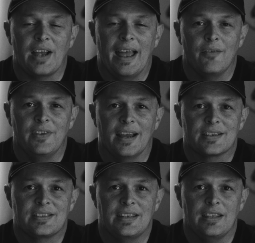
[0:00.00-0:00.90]
I have the
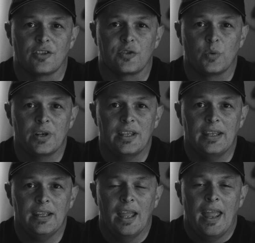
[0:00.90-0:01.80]

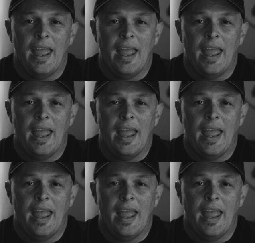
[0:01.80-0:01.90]
XT3,